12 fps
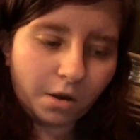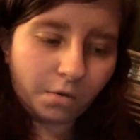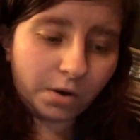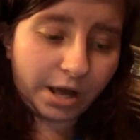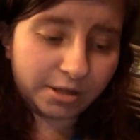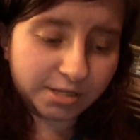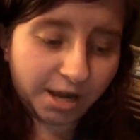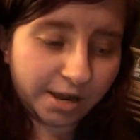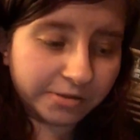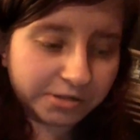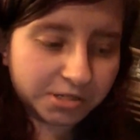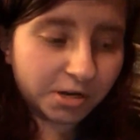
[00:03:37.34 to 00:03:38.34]
Went outside
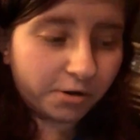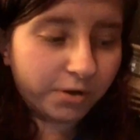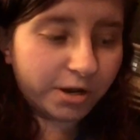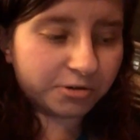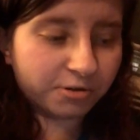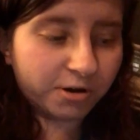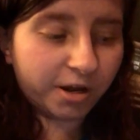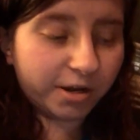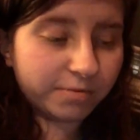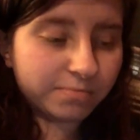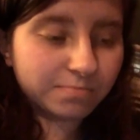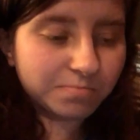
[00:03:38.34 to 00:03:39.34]
in the snow yesterday